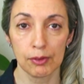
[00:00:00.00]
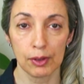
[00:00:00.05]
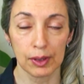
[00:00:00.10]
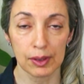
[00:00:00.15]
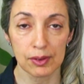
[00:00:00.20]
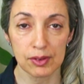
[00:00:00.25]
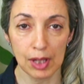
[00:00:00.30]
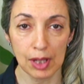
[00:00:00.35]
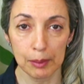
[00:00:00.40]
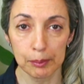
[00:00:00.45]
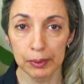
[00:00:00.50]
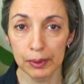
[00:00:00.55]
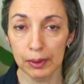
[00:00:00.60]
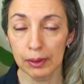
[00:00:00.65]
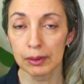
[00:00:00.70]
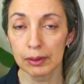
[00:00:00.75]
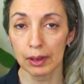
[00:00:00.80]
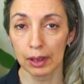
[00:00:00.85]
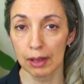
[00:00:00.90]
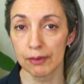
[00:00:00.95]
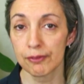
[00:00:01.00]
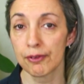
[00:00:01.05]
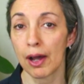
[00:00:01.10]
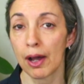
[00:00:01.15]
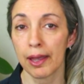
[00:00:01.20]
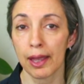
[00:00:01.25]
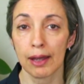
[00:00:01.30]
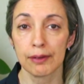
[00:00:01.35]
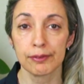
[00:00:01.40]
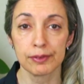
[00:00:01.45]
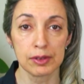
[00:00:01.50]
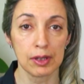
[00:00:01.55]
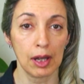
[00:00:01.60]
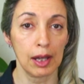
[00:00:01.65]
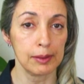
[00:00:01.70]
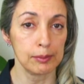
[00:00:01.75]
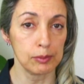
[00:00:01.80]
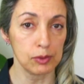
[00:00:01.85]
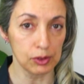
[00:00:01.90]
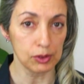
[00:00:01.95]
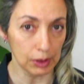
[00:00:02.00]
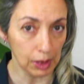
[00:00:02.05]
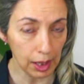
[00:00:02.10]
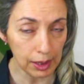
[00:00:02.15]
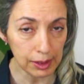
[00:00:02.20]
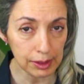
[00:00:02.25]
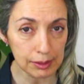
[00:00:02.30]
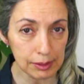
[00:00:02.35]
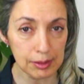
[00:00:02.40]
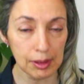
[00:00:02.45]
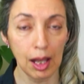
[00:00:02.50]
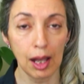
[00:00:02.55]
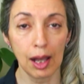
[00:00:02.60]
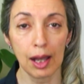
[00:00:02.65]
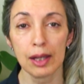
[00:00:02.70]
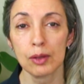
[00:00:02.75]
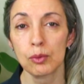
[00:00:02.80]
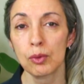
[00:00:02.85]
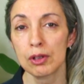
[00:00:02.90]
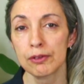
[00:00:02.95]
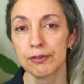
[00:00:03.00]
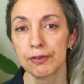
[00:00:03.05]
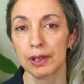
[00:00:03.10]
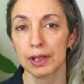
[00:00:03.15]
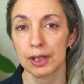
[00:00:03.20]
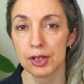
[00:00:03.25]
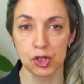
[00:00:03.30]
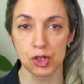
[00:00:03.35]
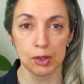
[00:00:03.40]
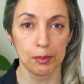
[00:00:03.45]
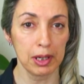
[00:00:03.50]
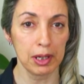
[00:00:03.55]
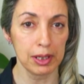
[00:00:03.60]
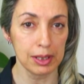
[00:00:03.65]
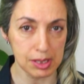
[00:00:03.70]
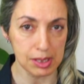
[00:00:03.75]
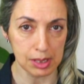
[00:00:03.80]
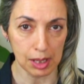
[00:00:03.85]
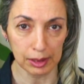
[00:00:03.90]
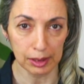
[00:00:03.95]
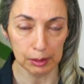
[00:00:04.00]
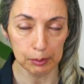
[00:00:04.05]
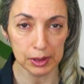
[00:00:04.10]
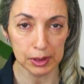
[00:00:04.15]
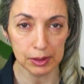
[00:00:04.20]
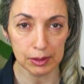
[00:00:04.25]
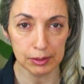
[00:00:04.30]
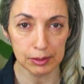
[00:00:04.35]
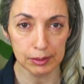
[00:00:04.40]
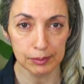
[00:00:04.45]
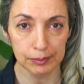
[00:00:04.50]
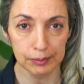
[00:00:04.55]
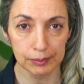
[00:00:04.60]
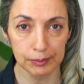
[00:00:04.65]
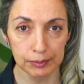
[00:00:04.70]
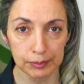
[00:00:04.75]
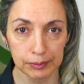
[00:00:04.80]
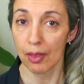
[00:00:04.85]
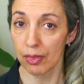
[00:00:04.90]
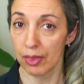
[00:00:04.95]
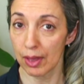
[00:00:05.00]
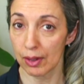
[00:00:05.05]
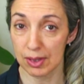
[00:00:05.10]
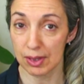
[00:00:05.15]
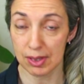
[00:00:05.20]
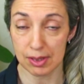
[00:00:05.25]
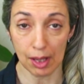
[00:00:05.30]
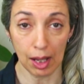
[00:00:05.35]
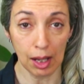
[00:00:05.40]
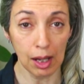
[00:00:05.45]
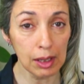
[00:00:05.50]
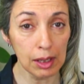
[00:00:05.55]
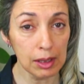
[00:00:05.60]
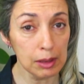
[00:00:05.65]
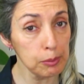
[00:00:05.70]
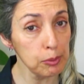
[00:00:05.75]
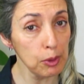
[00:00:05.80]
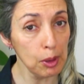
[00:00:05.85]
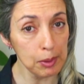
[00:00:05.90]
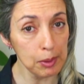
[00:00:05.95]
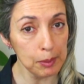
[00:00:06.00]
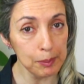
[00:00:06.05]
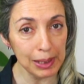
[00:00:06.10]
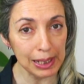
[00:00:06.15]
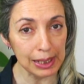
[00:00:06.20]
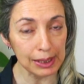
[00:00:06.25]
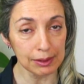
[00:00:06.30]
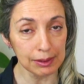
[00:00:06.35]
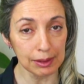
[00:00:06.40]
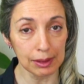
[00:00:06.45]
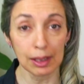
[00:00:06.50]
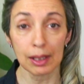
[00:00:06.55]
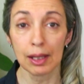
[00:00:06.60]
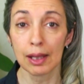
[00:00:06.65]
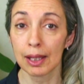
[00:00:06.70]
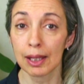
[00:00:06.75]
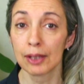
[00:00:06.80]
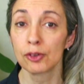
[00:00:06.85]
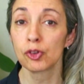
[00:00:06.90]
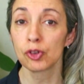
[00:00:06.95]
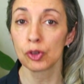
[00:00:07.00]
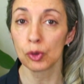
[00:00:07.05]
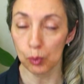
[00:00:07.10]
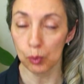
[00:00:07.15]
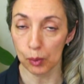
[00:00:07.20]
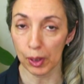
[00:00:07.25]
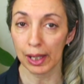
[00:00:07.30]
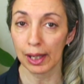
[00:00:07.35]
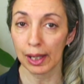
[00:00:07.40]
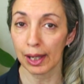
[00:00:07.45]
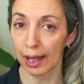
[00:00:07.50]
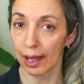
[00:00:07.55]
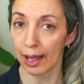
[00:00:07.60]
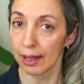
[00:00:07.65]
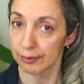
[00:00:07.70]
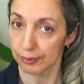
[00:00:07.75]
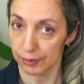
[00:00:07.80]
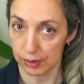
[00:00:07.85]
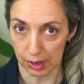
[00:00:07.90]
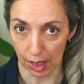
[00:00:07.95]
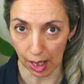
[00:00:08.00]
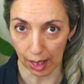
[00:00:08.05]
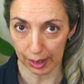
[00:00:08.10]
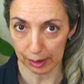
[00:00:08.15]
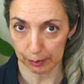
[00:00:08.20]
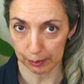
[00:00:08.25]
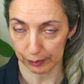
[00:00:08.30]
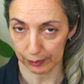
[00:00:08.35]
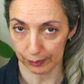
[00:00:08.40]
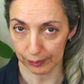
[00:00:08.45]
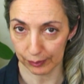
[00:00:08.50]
For example, if I have time tonight, I will finish my assignment. There is a high probability that you will have time.